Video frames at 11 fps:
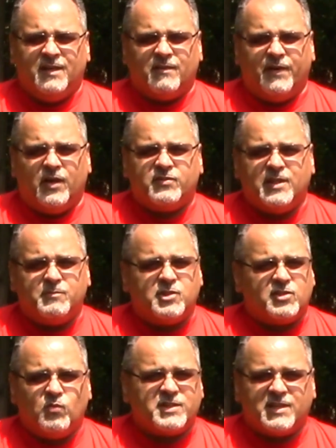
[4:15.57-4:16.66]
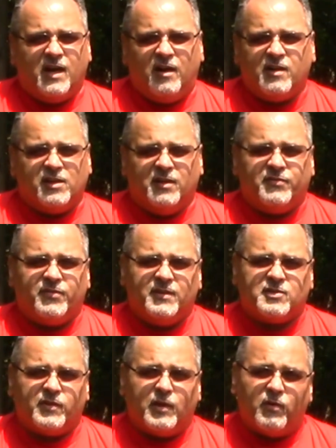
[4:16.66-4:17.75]
The valve stem just wasn't hard enough,
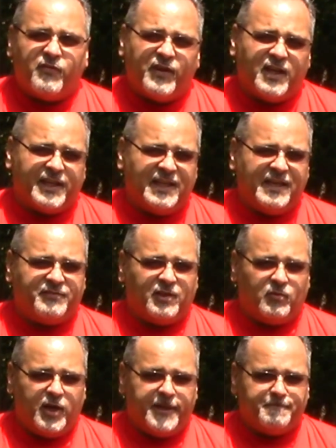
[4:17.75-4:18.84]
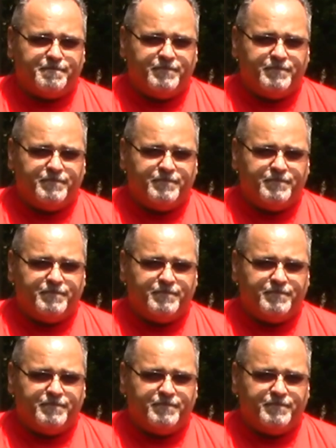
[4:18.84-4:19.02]
so they were failing left and right.